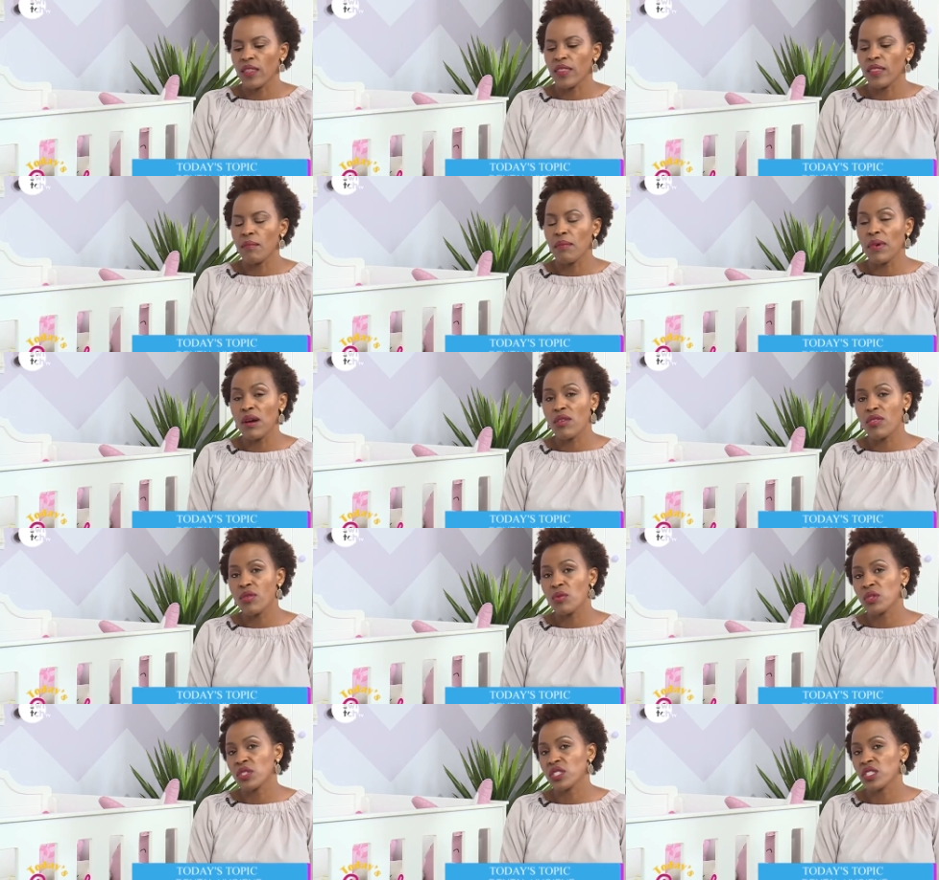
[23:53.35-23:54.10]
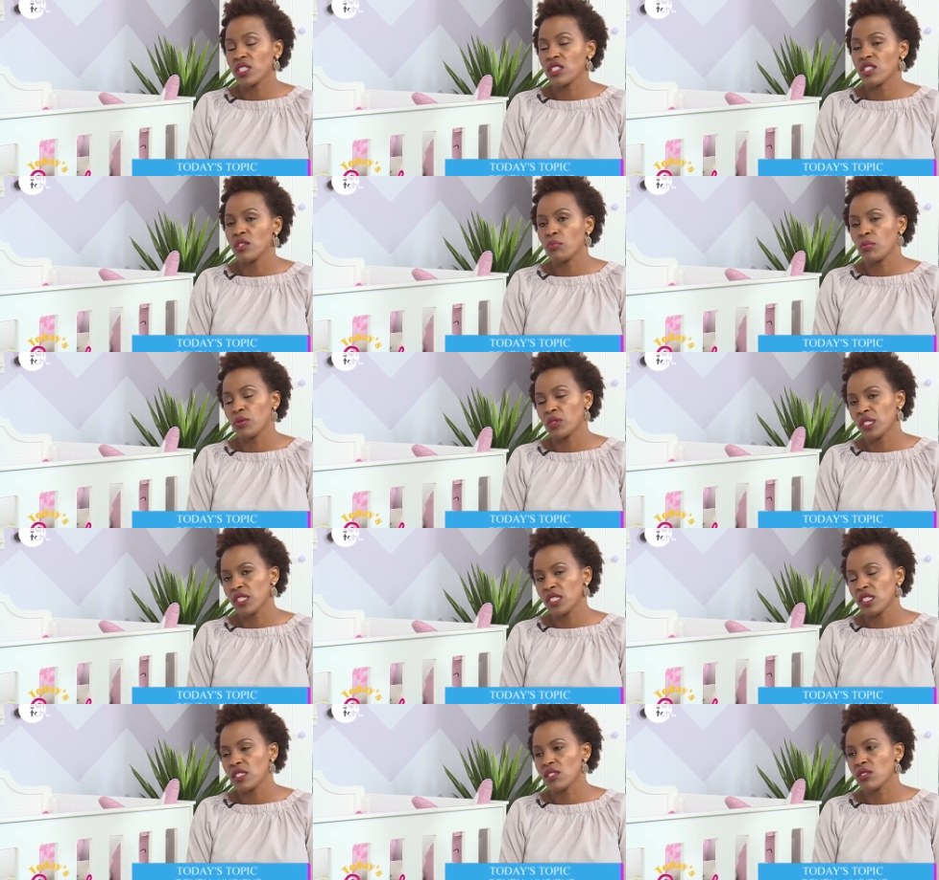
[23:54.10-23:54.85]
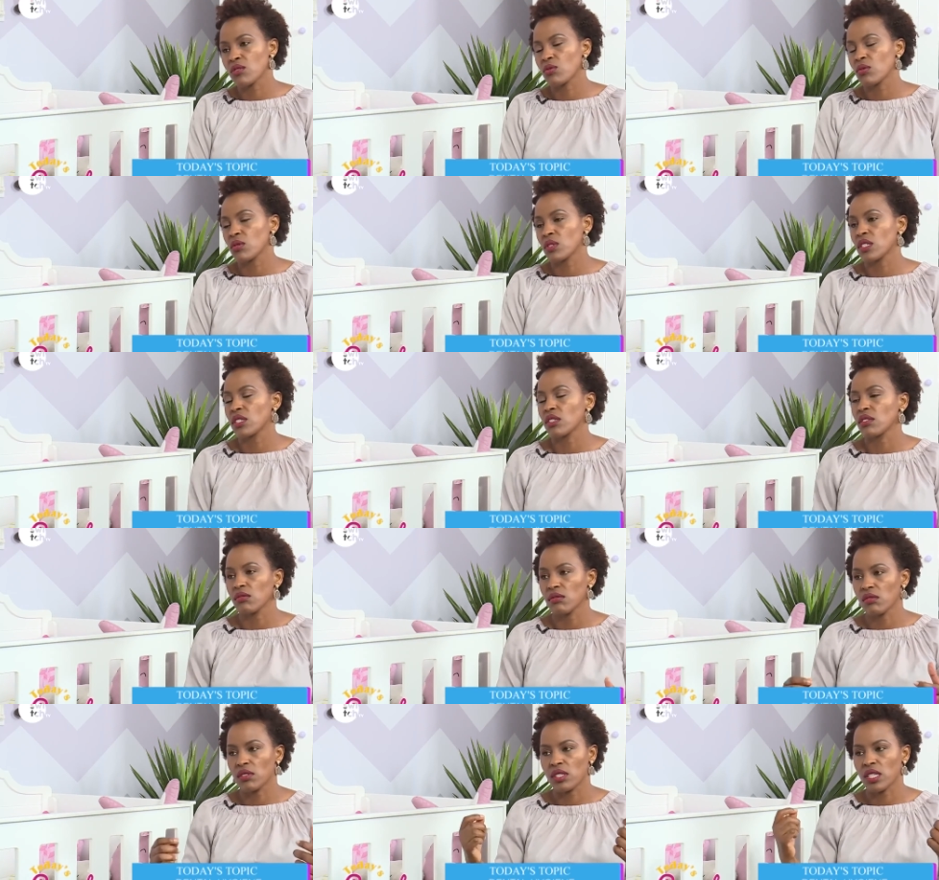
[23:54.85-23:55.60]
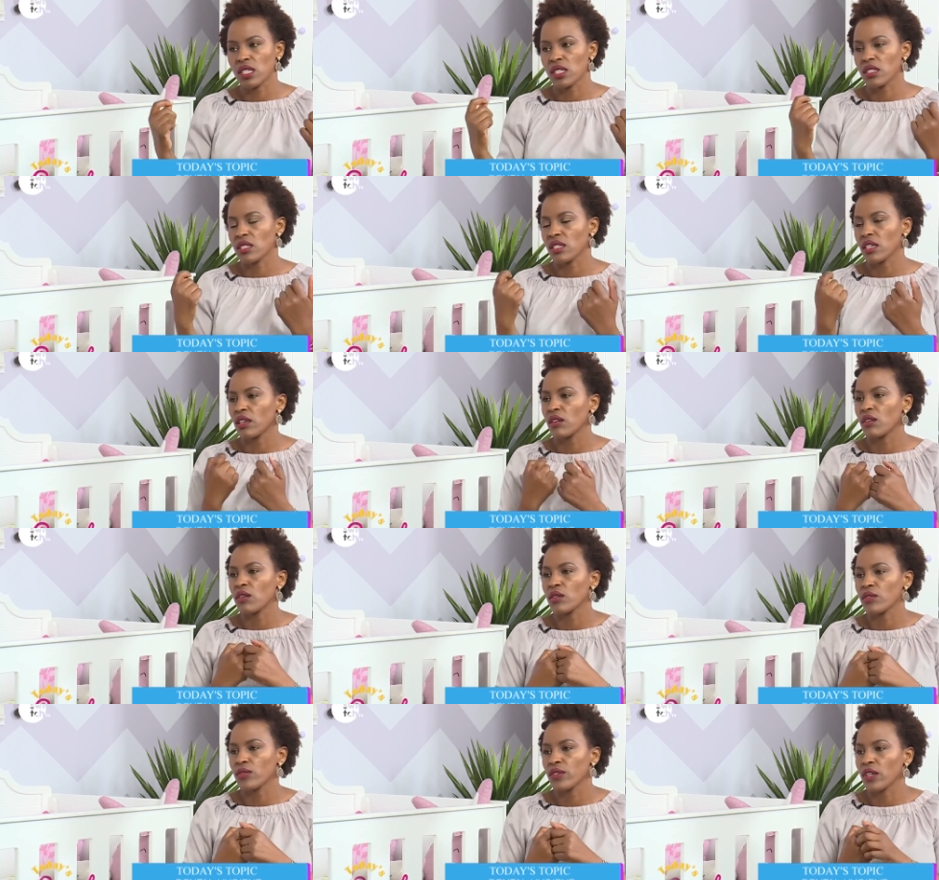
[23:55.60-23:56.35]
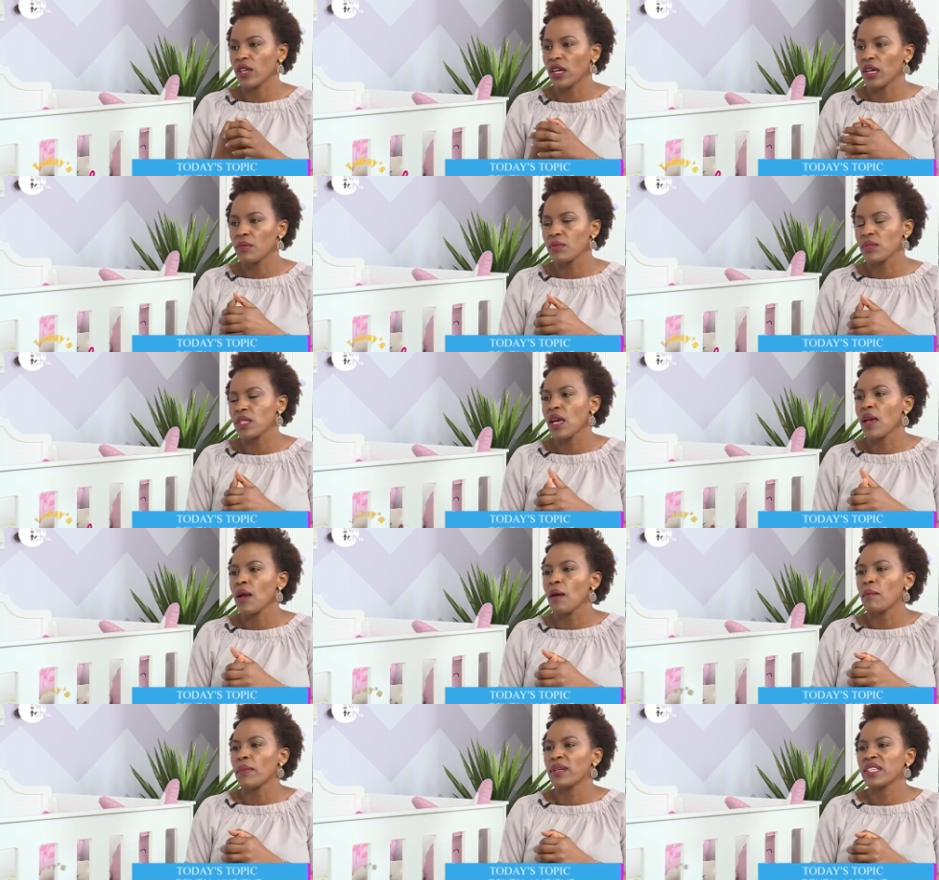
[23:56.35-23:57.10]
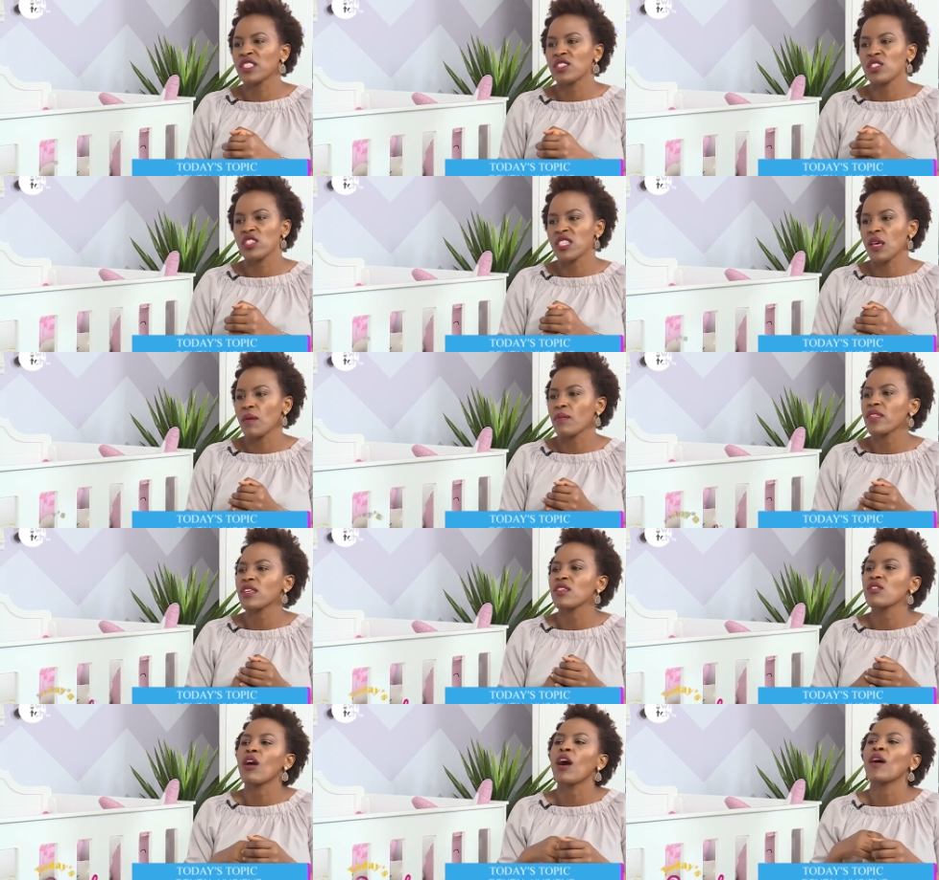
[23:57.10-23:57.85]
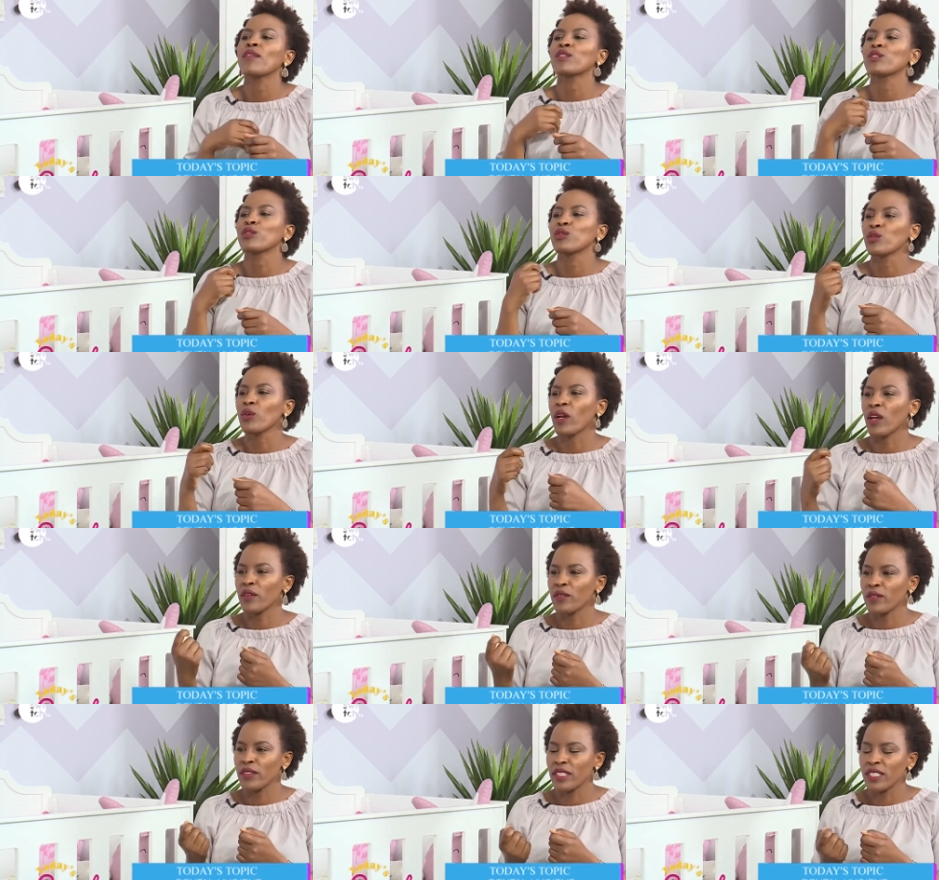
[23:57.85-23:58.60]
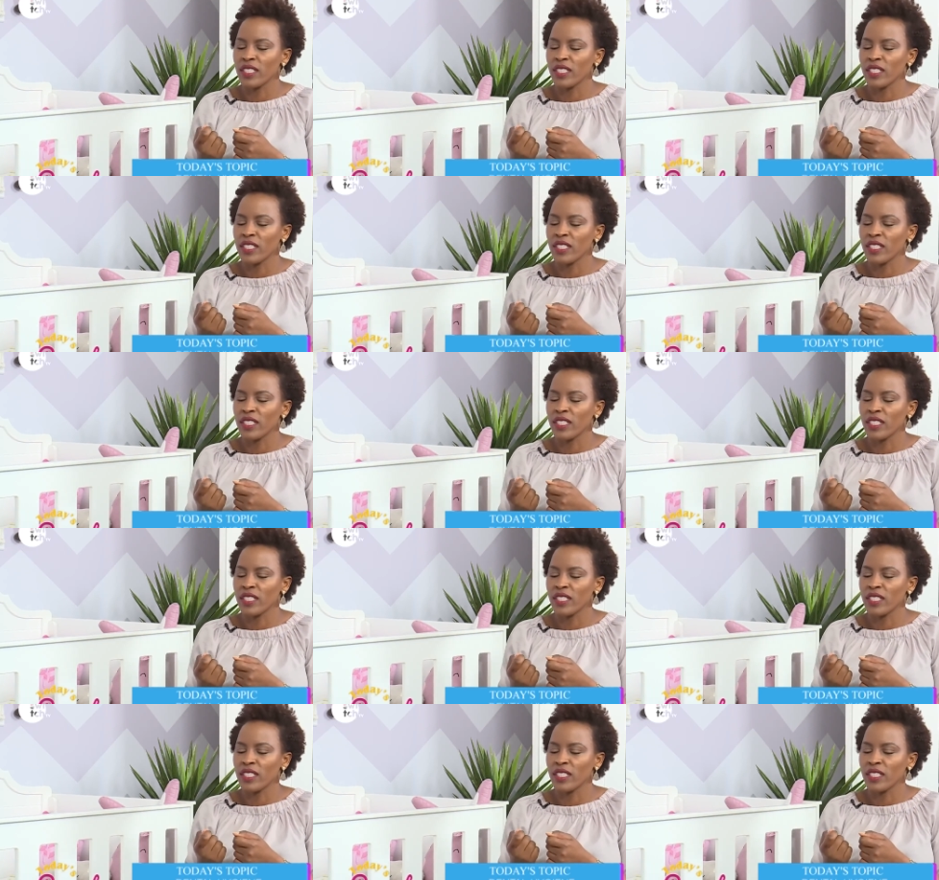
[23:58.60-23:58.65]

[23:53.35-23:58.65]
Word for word: the mouthwash is important. It's good. It takes care of your gums, but it's not something you have to do every